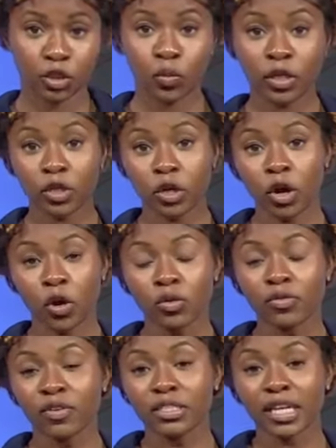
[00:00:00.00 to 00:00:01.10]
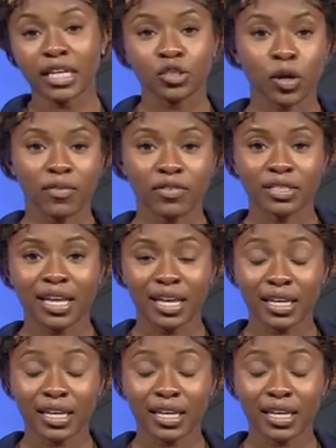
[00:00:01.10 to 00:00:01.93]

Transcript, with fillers: 20-year-old Devontae Travis